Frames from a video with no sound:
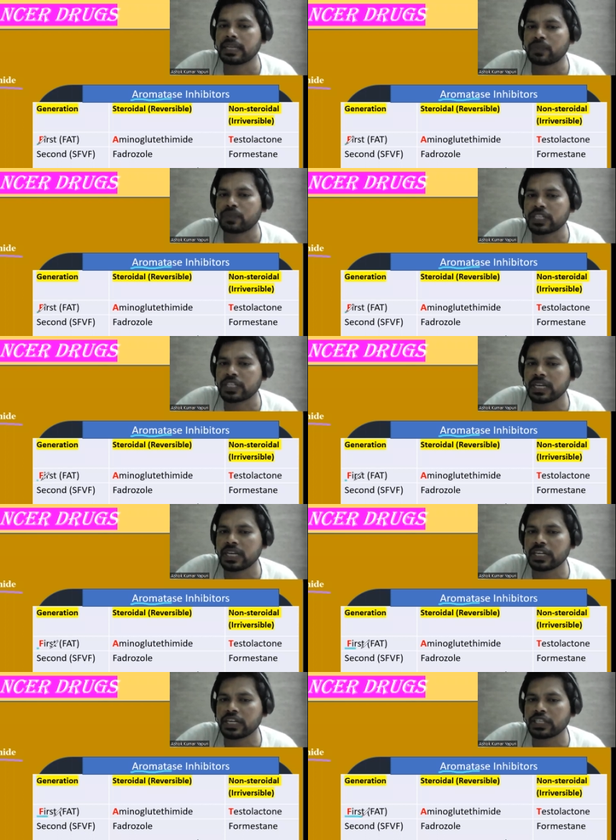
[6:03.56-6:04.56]
that first
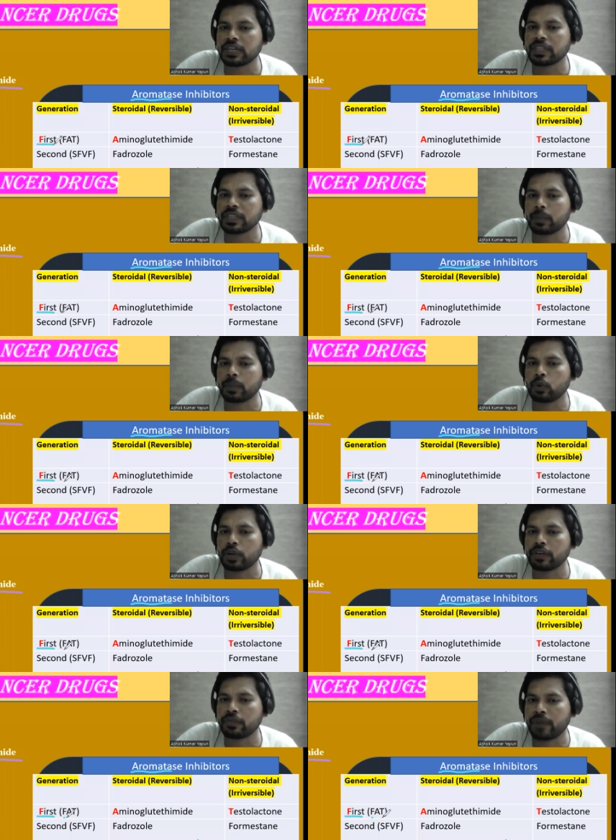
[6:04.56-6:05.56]
generation with
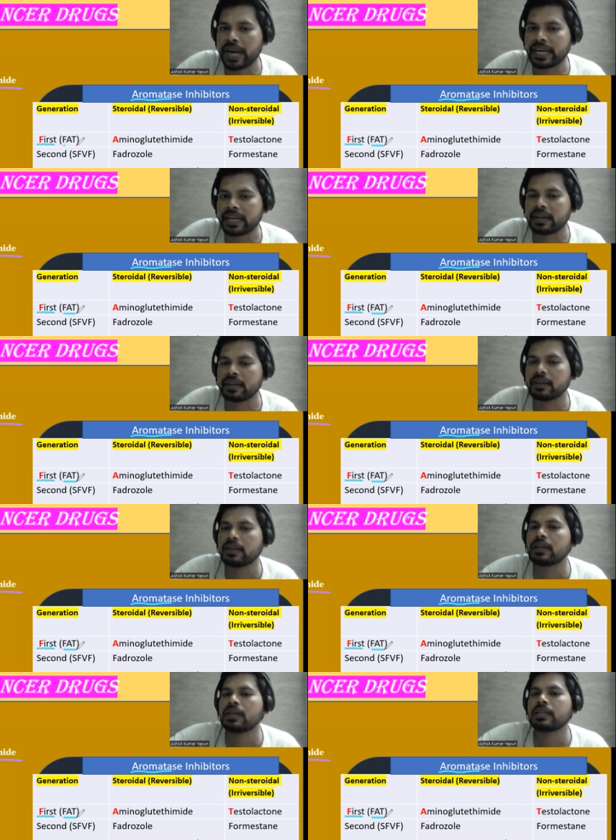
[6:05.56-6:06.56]
mnemonic fat,
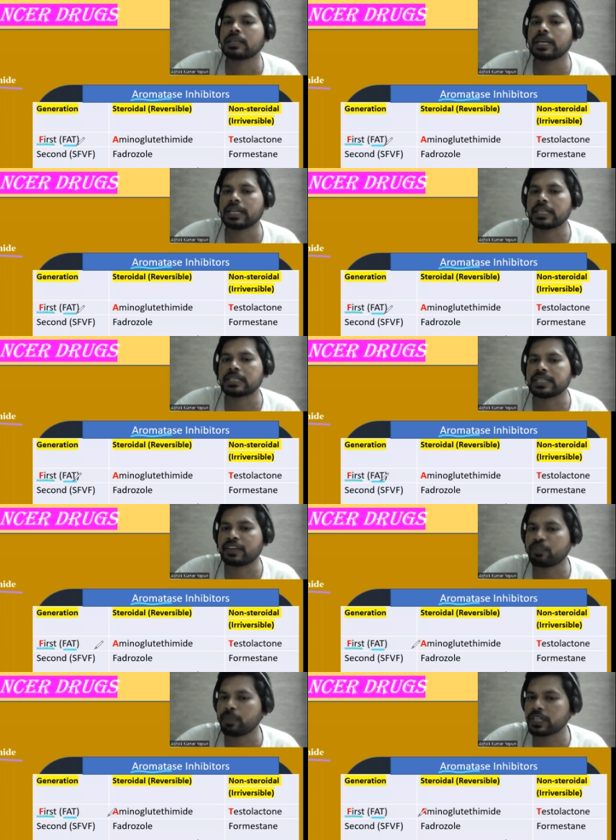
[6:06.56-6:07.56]
that is
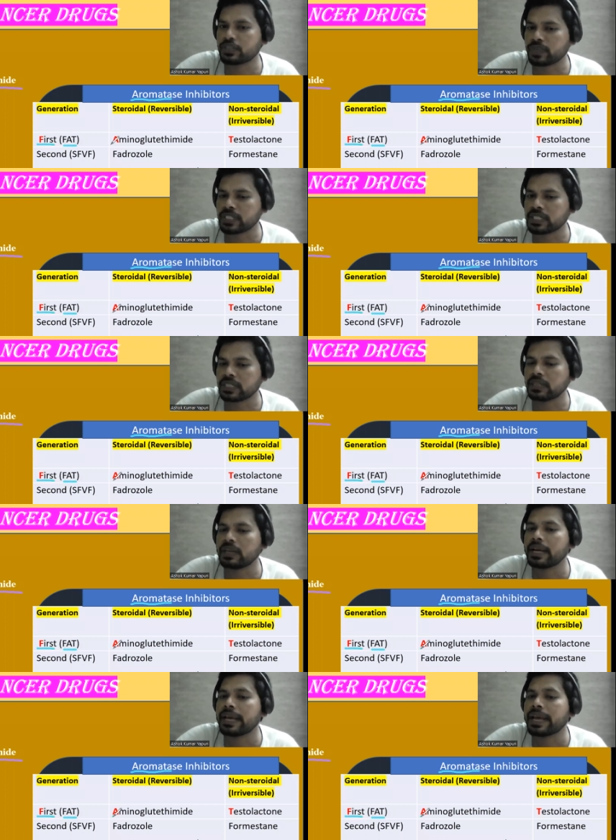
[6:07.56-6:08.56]
F means first, A
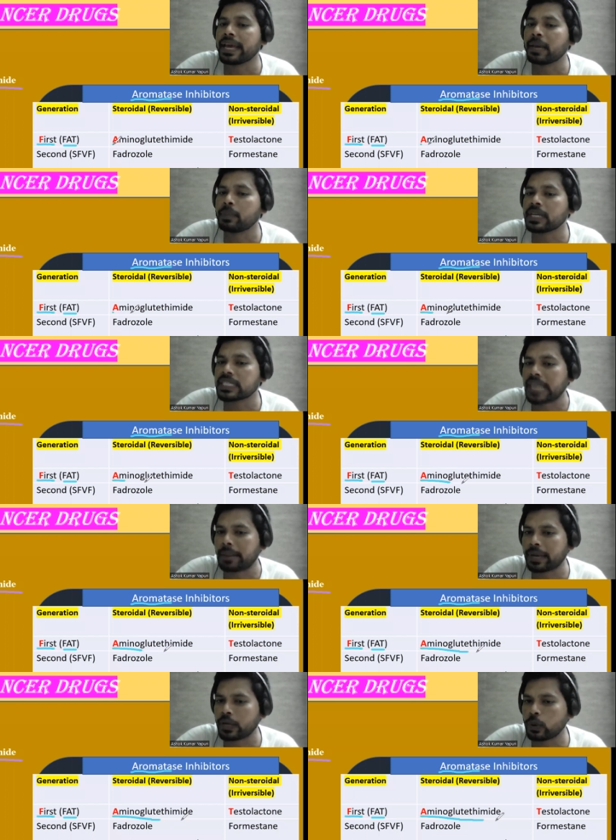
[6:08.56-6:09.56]
means
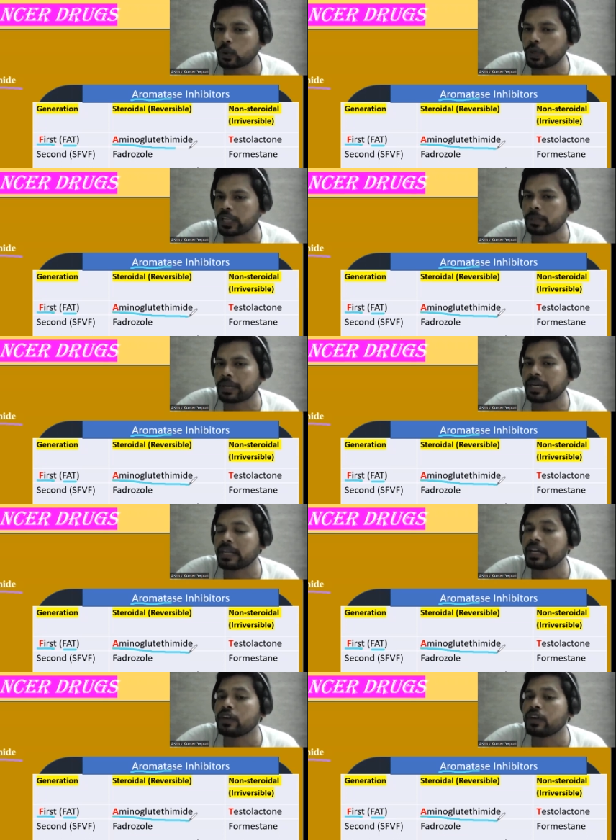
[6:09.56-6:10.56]

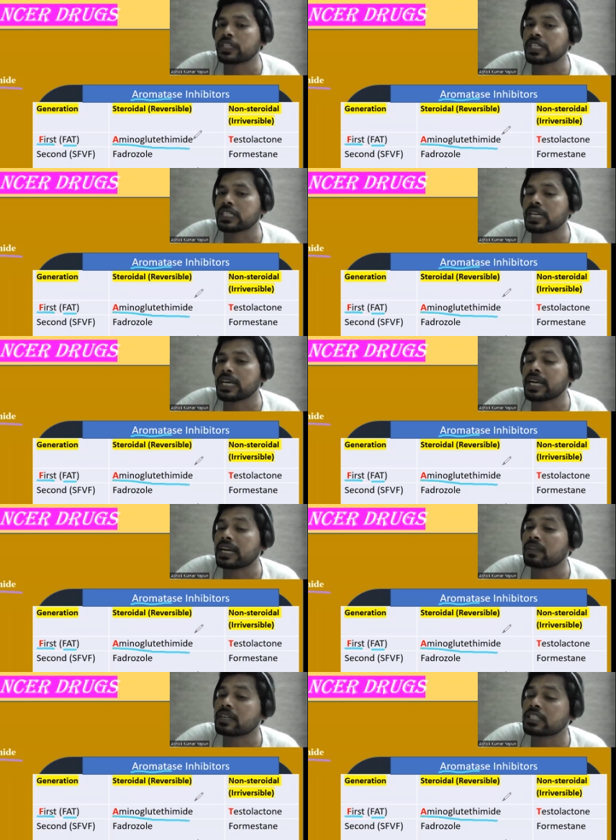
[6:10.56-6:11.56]
aminoglutamide, which is a
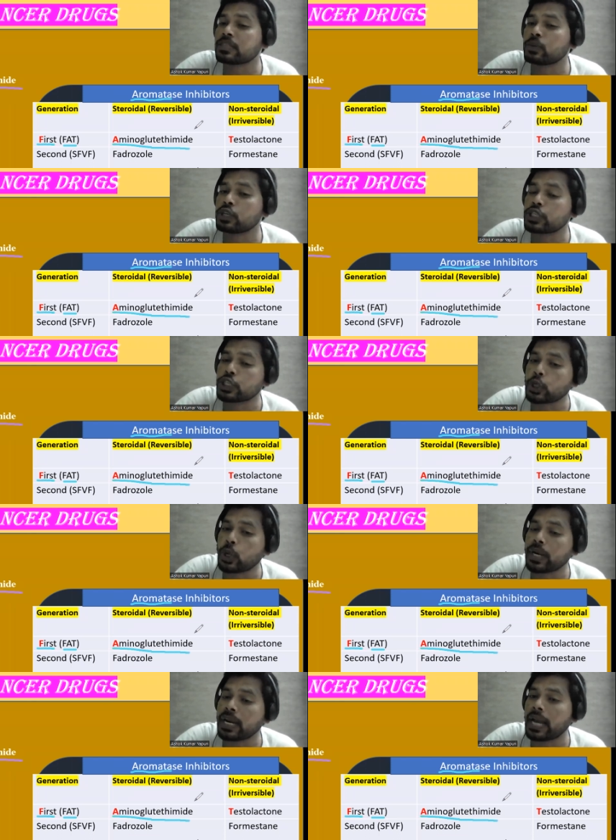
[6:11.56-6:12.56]
reversible
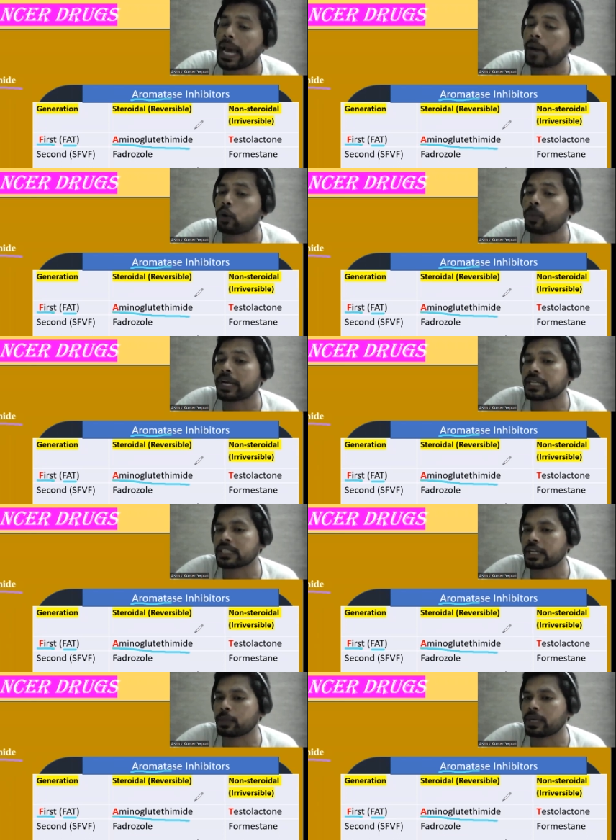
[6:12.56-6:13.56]
steroidal aromatase
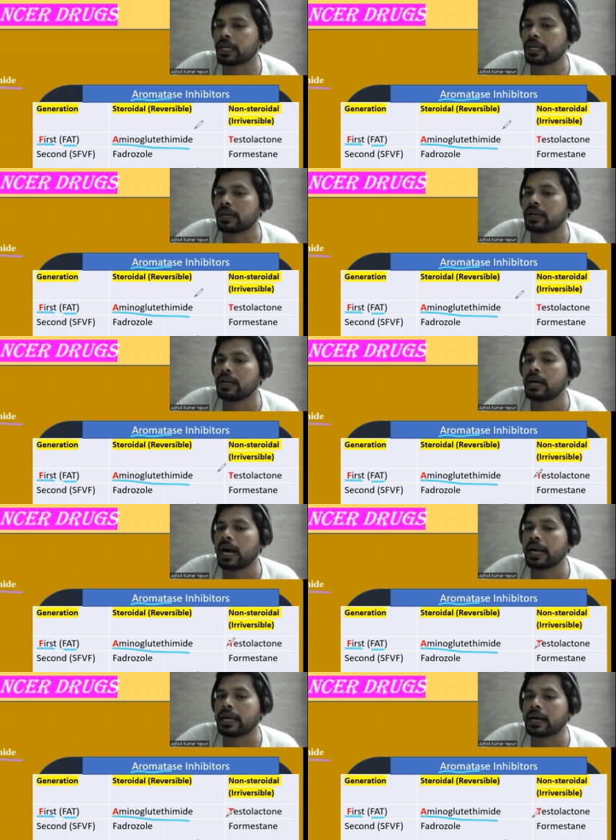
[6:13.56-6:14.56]
inhibitor.
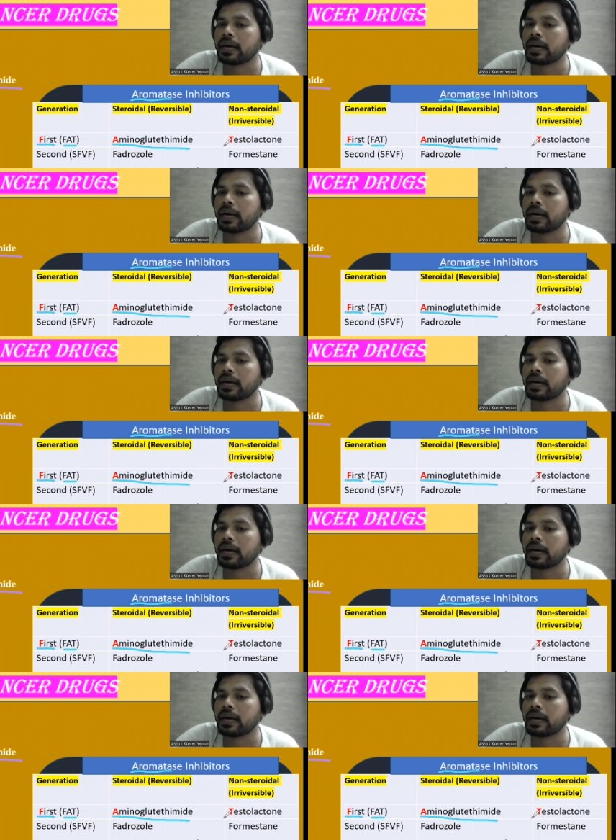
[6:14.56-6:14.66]
And